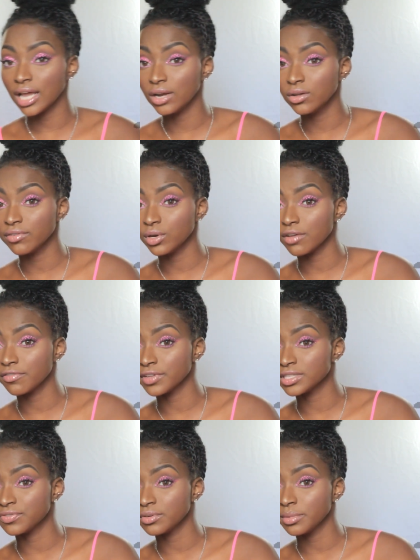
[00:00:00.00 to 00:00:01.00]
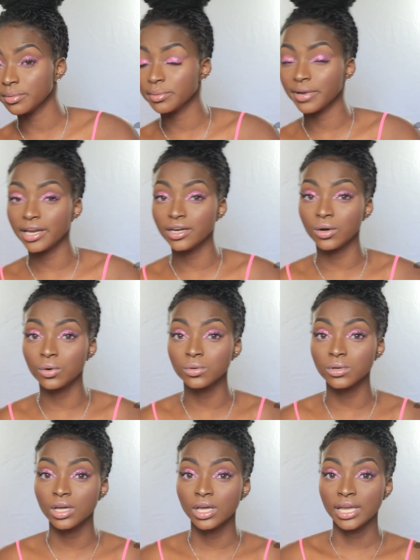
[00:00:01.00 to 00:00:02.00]
I don't even know if it's filming me right now.
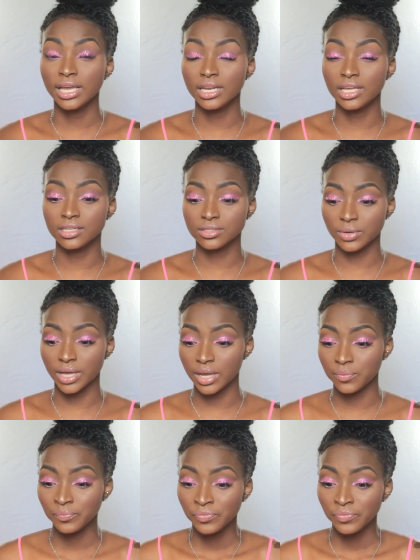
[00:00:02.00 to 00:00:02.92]
It is, okay.